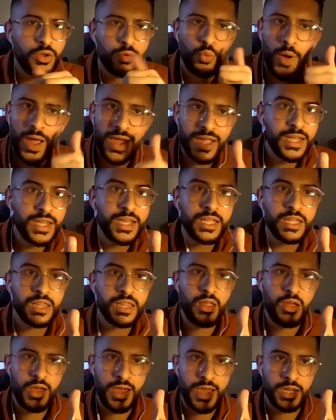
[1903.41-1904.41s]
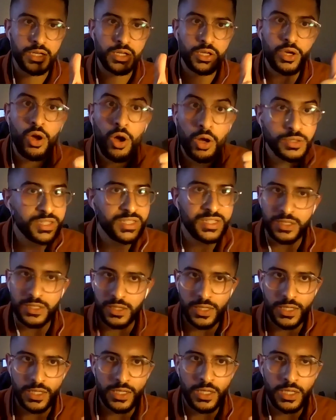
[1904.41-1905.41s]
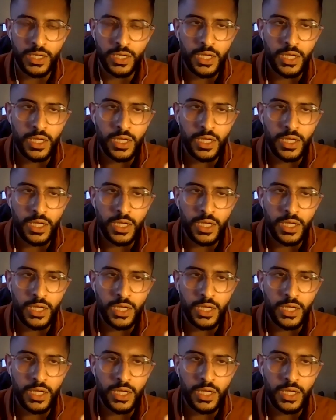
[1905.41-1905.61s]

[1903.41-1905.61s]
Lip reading: waiting in line constantly.